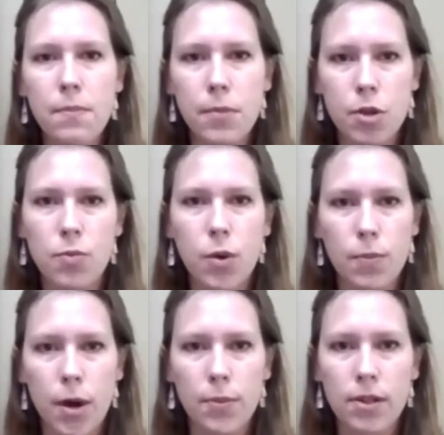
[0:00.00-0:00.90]
much more
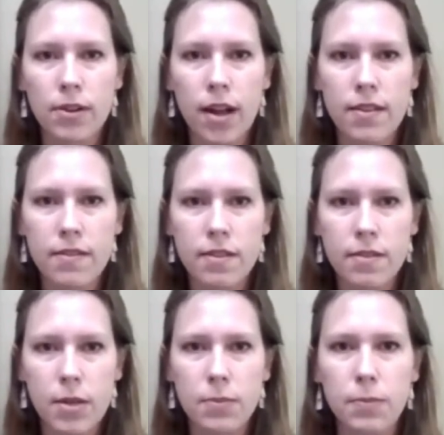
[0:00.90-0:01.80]
popularized as
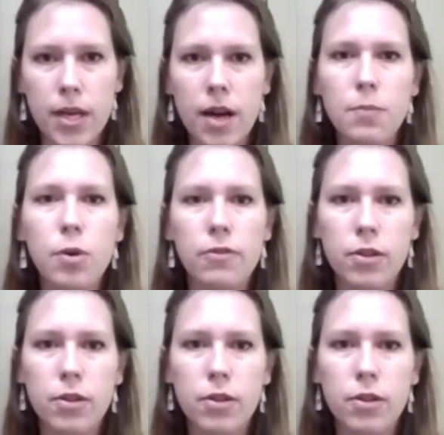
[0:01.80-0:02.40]
people become more